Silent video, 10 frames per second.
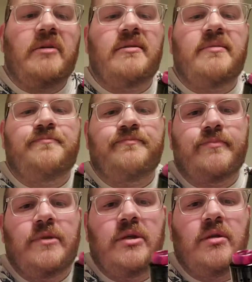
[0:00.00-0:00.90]
But,
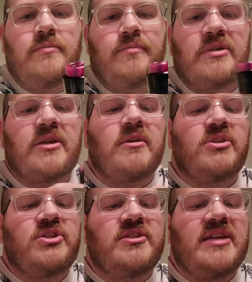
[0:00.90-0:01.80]
as
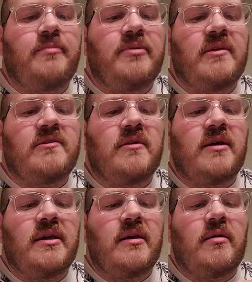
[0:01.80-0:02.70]
long as she's happy,
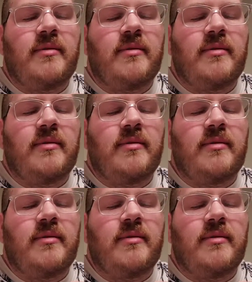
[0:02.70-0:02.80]
that's all I